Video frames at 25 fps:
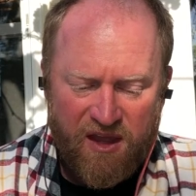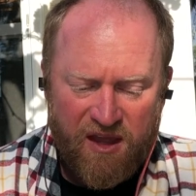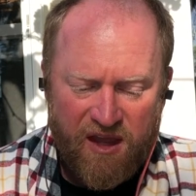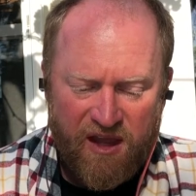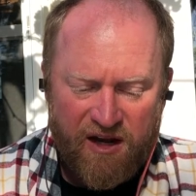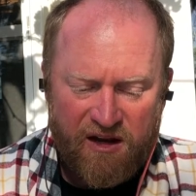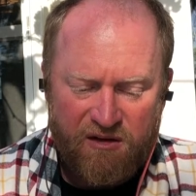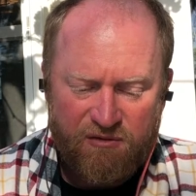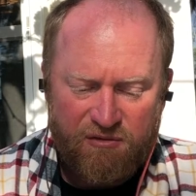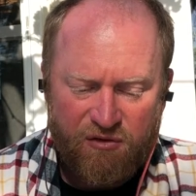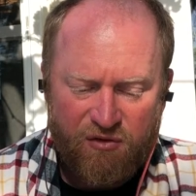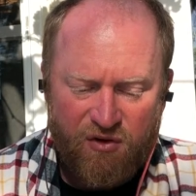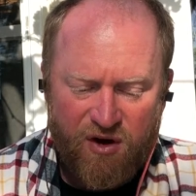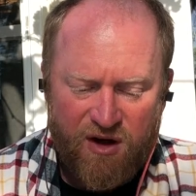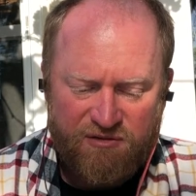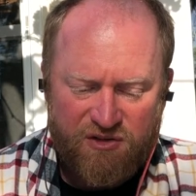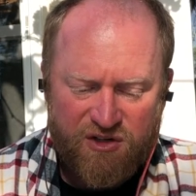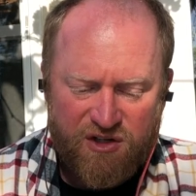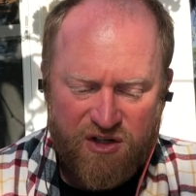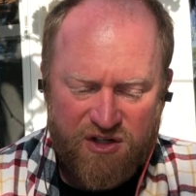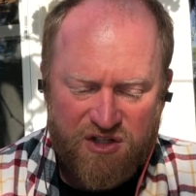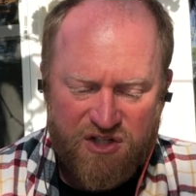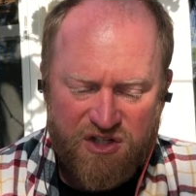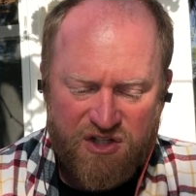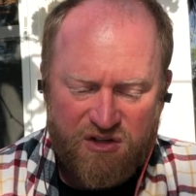and have left
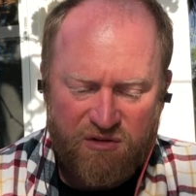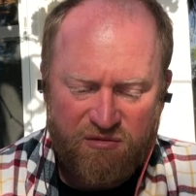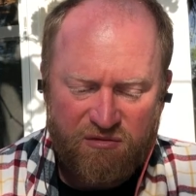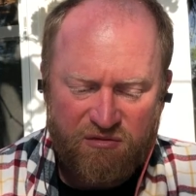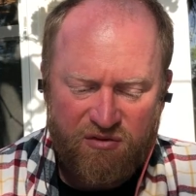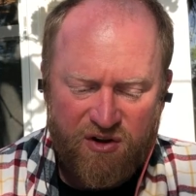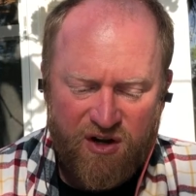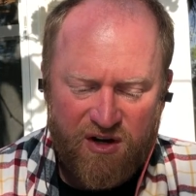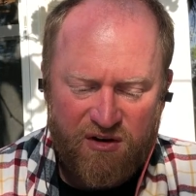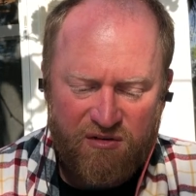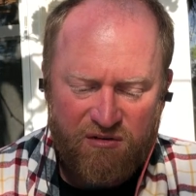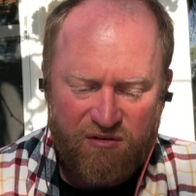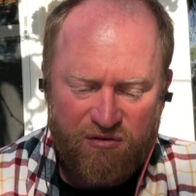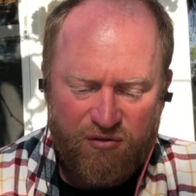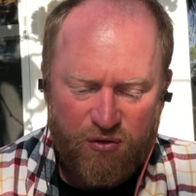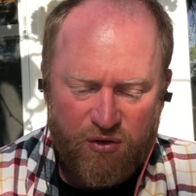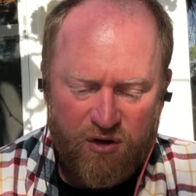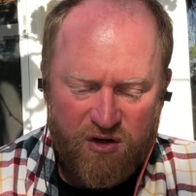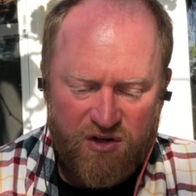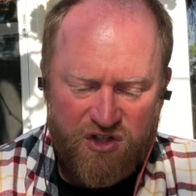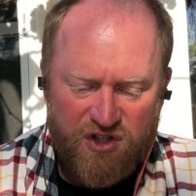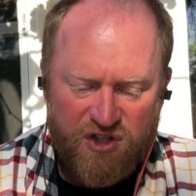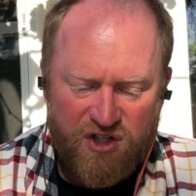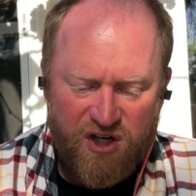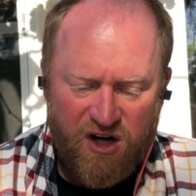us to fend for
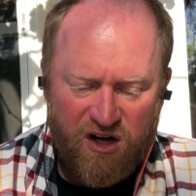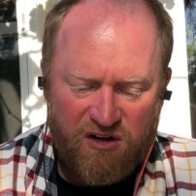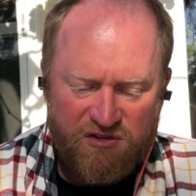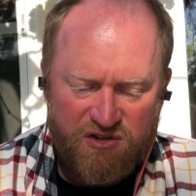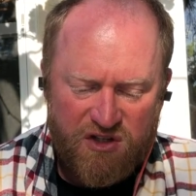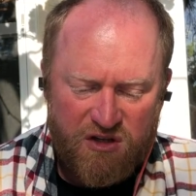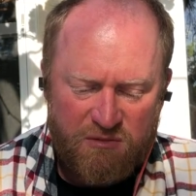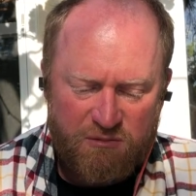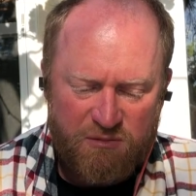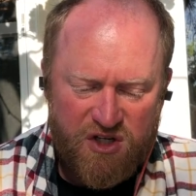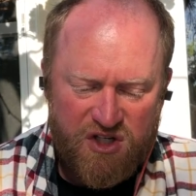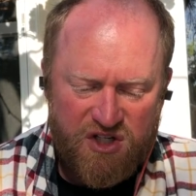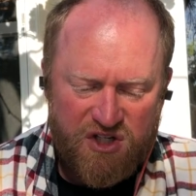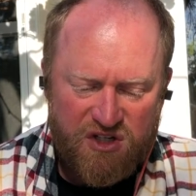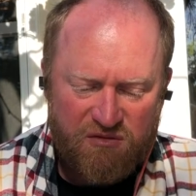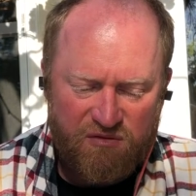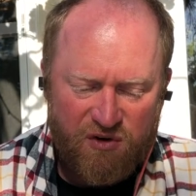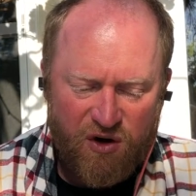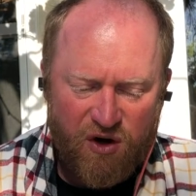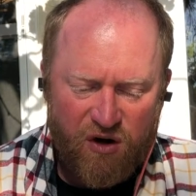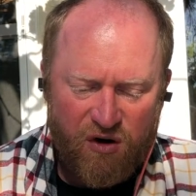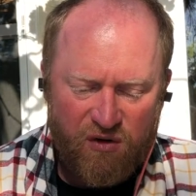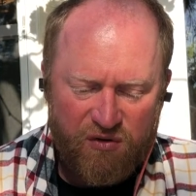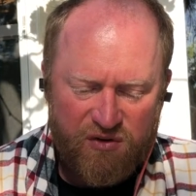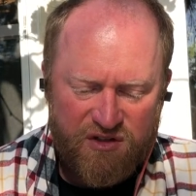ourselves in the midst of
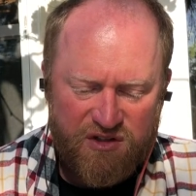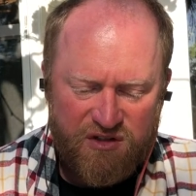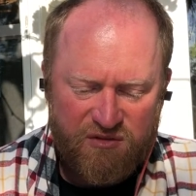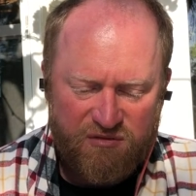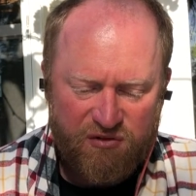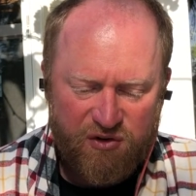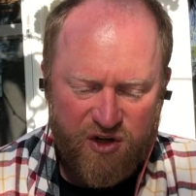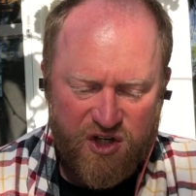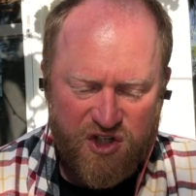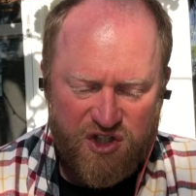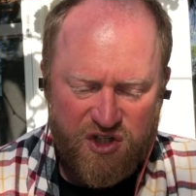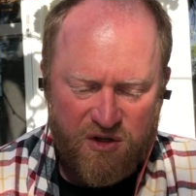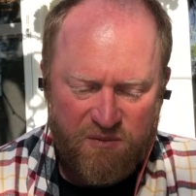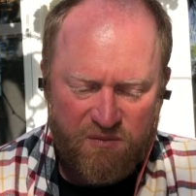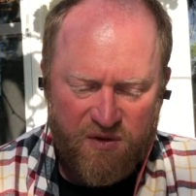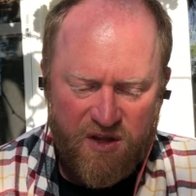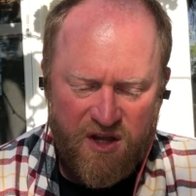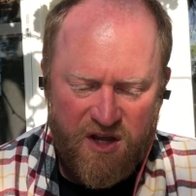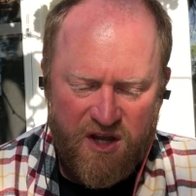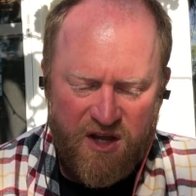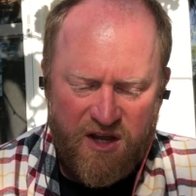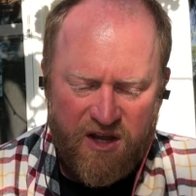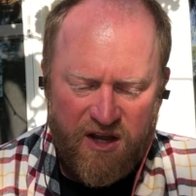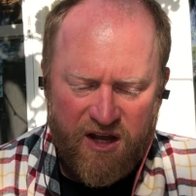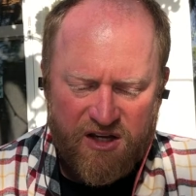all this affliction,
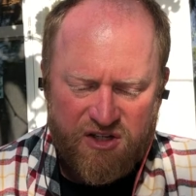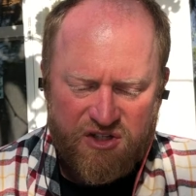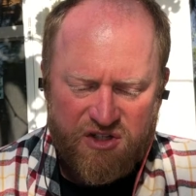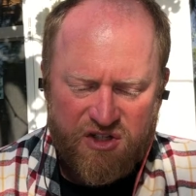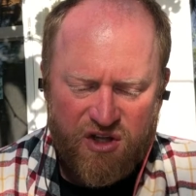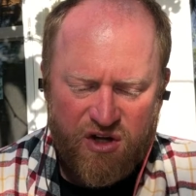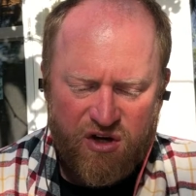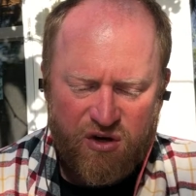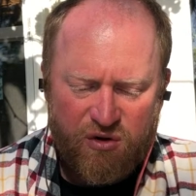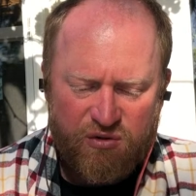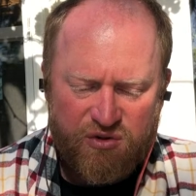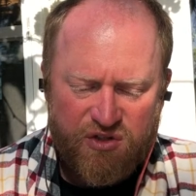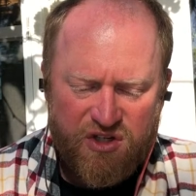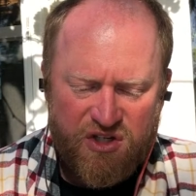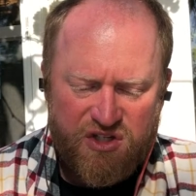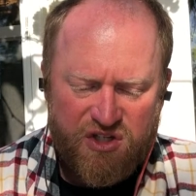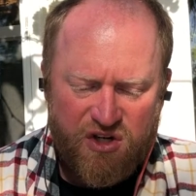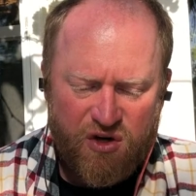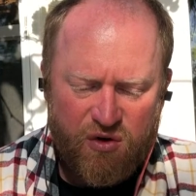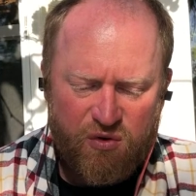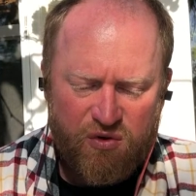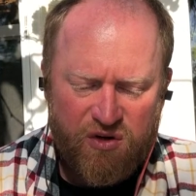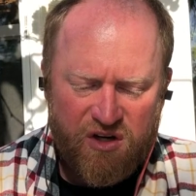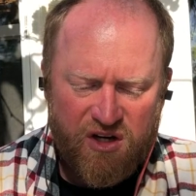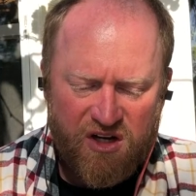as though
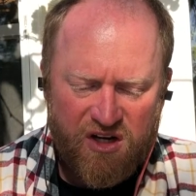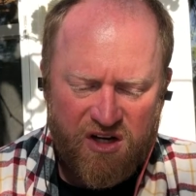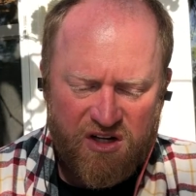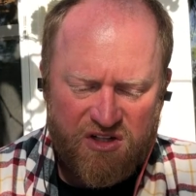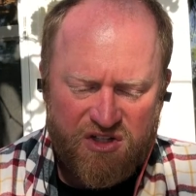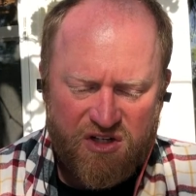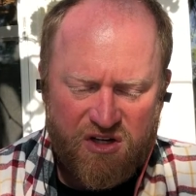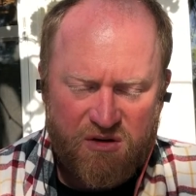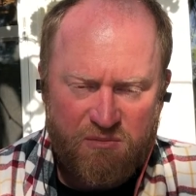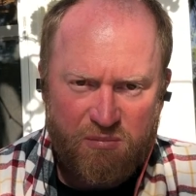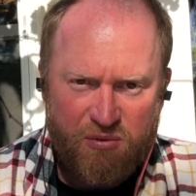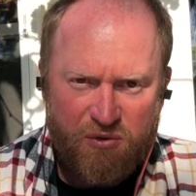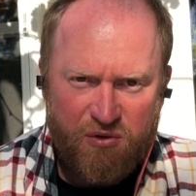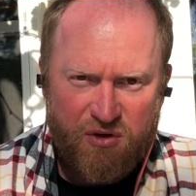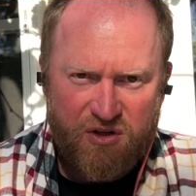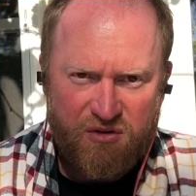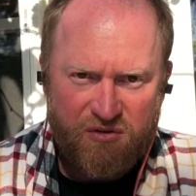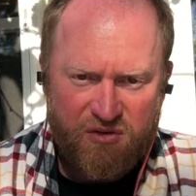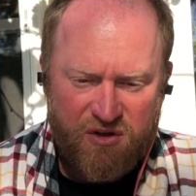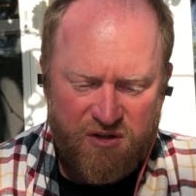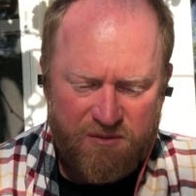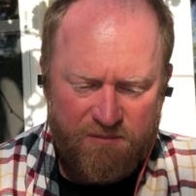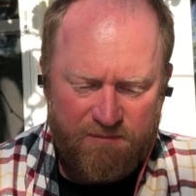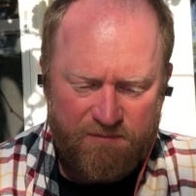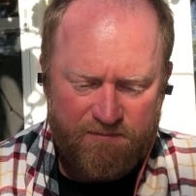disowning us
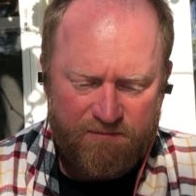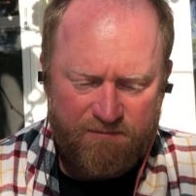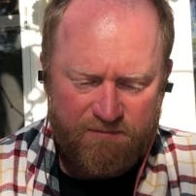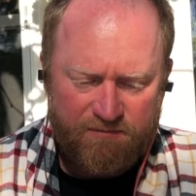completely.